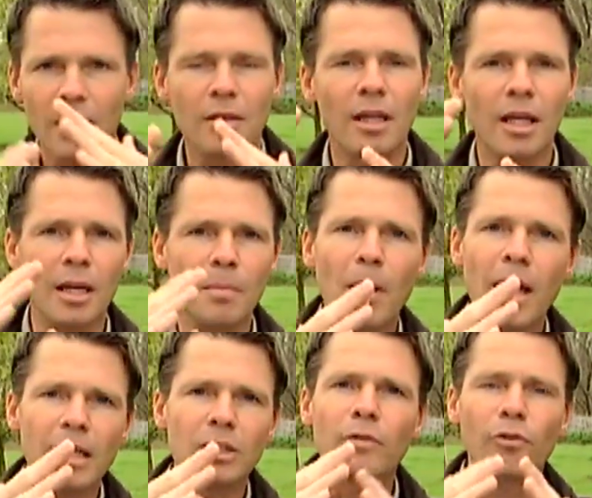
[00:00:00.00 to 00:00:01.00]
They
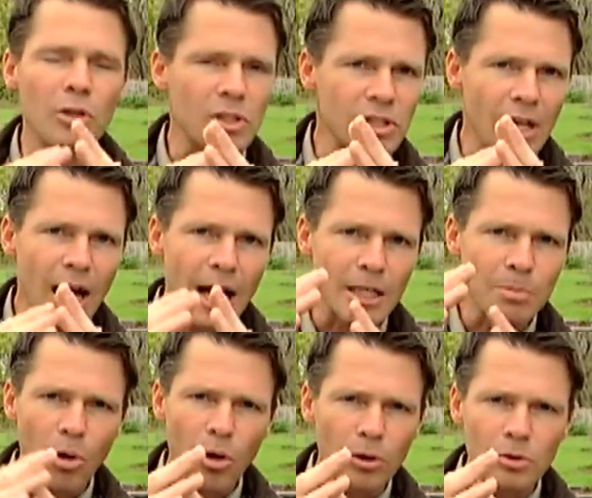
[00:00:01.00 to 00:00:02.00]
make different size
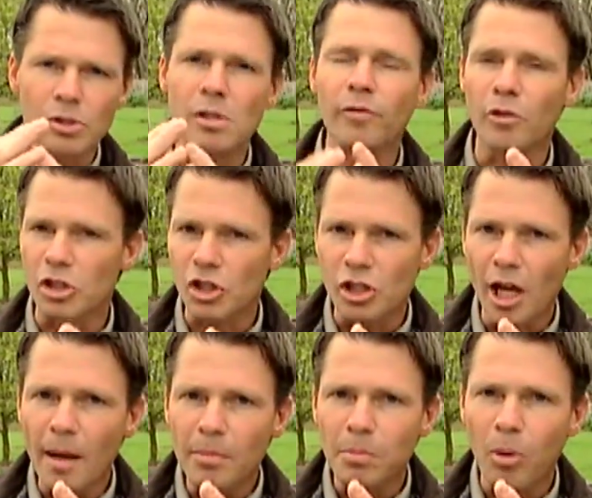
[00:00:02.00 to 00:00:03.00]
particles, different
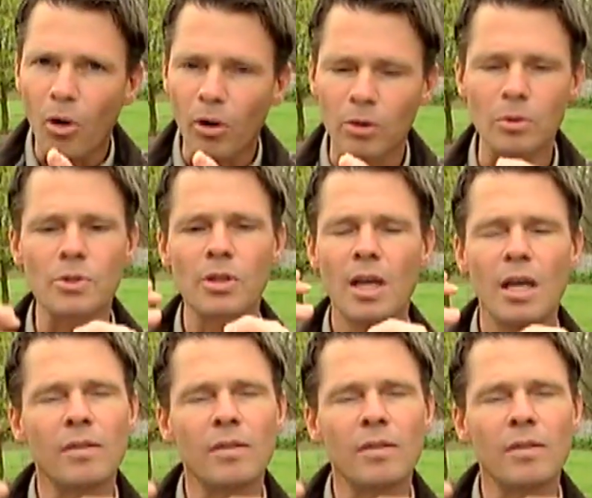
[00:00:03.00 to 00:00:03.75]
shaped particles.